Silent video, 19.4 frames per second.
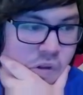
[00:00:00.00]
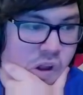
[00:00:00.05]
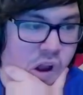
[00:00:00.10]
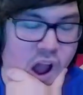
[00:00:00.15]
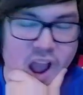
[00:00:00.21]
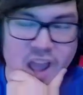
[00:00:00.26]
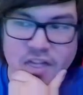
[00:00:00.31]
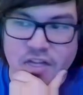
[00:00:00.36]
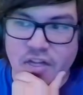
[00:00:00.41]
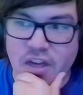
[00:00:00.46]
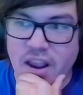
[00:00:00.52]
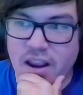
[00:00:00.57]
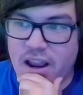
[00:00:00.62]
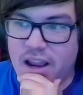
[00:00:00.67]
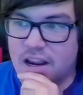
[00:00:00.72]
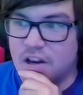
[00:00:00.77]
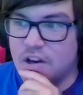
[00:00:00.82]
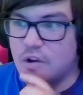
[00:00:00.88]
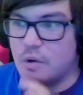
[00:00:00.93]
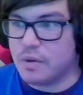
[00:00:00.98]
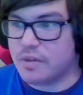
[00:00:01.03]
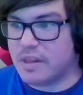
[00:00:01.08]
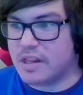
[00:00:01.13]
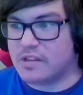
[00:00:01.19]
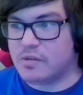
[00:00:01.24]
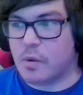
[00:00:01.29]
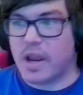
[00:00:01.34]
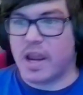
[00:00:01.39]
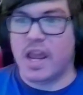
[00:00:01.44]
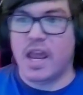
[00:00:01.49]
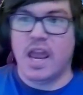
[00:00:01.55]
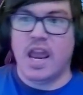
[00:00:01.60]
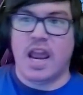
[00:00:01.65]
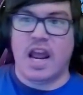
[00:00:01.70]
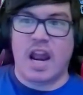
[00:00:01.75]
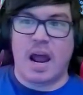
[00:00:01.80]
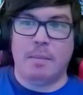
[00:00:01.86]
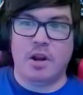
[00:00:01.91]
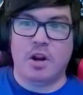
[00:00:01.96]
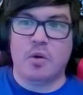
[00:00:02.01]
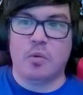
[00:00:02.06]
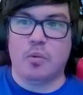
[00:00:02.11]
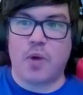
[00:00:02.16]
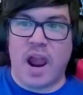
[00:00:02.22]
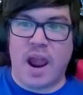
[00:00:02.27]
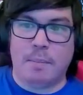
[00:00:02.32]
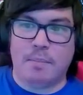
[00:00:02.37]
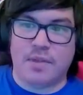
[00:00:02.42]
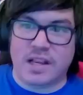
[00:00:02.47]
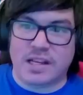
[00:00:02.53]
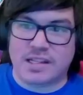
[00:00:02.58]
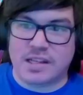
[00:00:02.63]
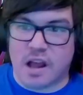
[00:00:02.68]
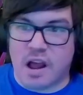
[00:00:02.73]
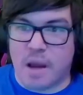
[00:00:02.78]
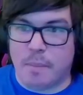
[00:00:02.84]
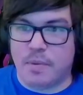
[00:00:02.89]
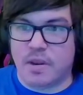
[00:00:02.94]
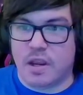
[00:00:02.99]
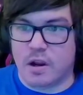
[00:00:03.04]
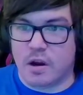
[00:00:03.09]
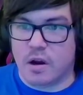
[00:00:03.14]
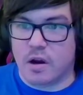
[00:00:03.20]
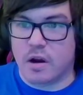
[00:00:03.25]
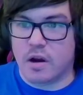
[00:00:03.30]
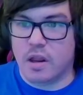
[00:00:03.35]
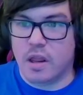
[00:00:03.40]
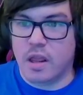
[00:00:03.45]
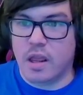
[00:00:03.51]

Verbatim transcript: I think I can do it this way, and I'm going to ramp this up here.